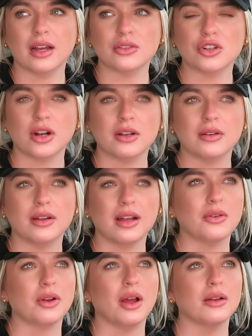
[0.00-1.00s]
I tried
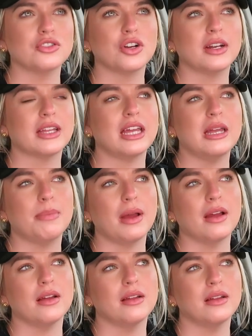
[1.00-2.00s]
to keep
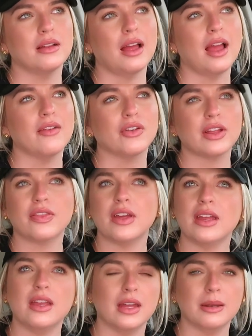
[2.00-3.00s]

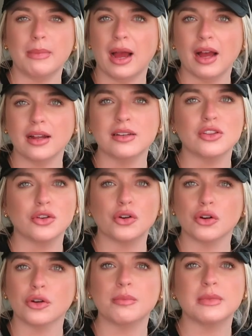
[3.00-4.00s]
everything in mind. The
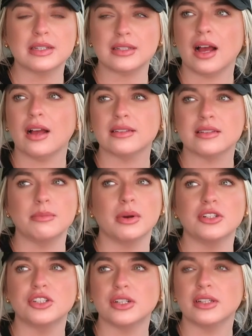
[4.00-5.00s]
group, the size, the
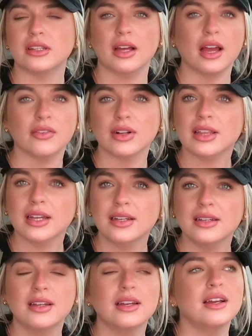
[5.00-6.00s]
budget, the
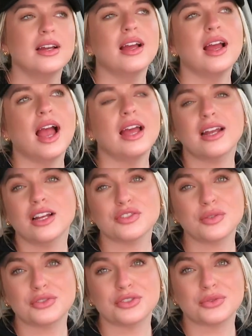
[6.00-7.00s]
everything. And
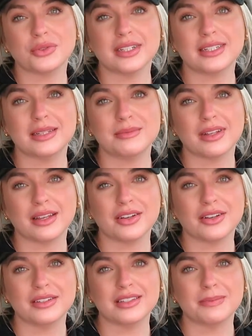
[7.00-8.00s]
Nashville just really seemed like a
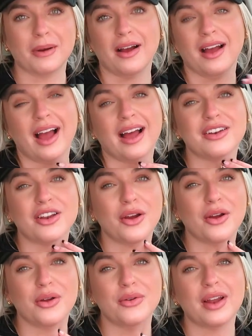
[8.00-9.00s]
good spot. I
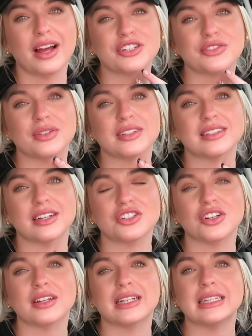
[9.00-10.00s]
know Nashville is such
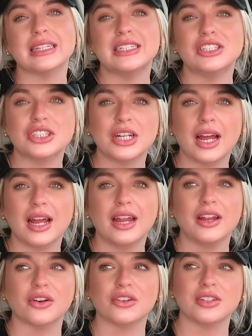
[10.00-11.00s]
a
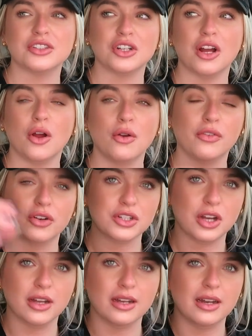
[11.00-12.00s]
cliche or such an
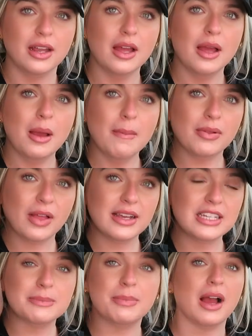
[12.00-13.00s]
overdone
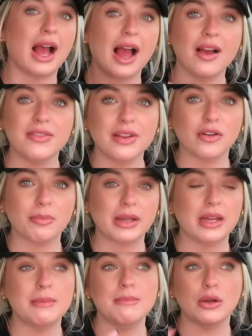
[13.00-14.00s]
place, but I've never
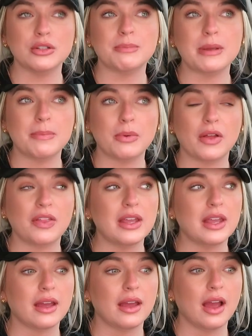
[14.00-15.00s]
been. Most people, I
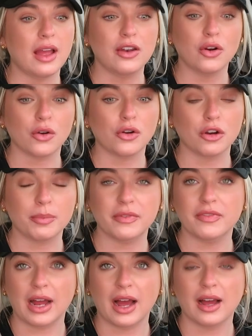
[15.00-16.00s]
think in our group
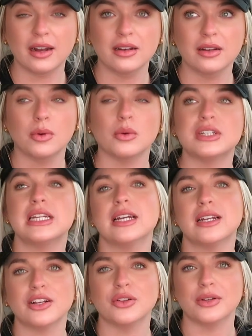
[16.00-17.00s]
of 9, well,
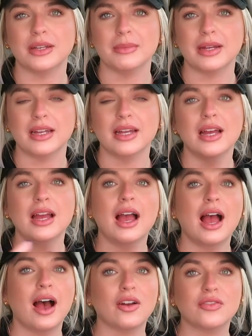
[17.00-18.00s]
10 including me,
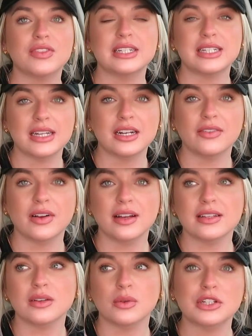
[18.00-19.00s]
out of the 10 of
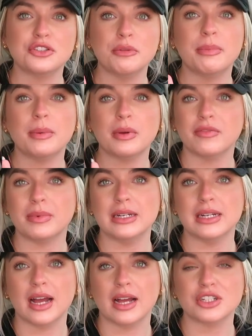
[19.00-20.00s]
us, only 2 people have been
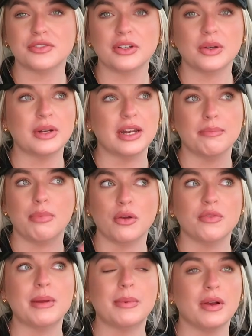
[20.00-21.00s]
to Nashville, and
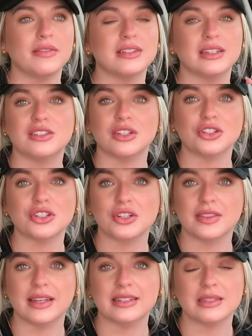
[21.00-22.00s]
both people have said such
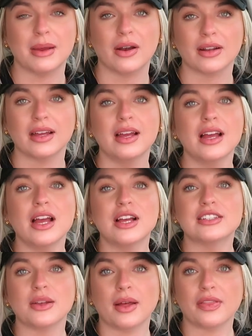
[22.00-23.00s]
good things about it.
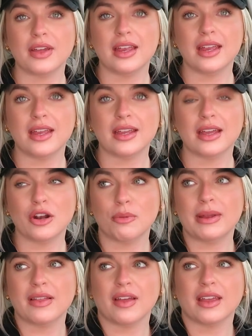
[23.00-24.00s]
So I think it'll
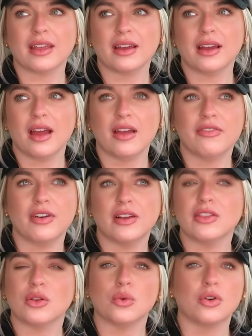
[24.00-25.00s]
be like a
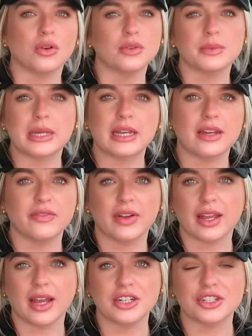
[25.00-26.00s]
fun little girls' weekend
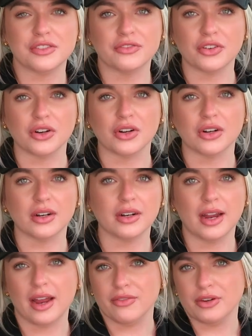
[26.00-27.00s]
vacation for
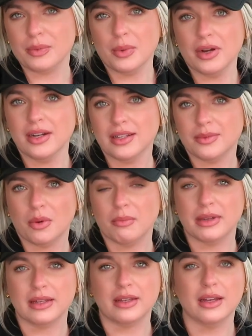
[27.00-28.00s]
everyone. It won't
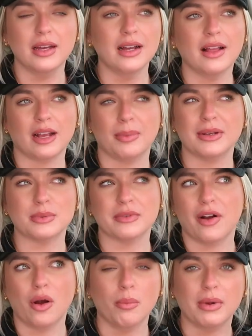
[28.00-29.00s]
be like a place we've
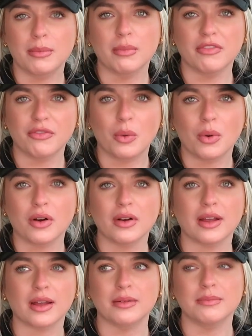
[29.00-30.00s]
all been before,
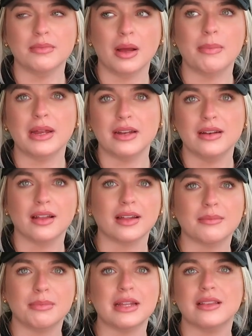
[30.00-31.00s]
like beating
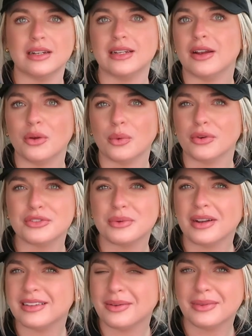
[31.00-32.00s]
the dead horse, or
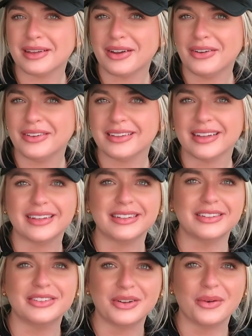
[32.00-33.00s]
is that what they call it? Like
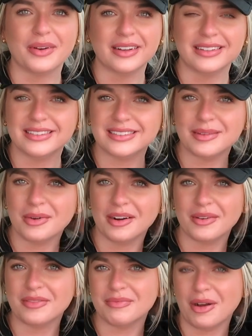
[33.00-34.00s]
going somewhere
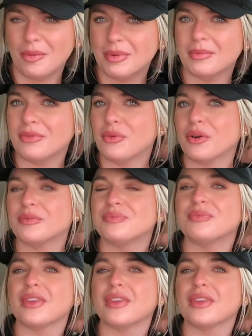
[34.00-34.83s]
we've all been before.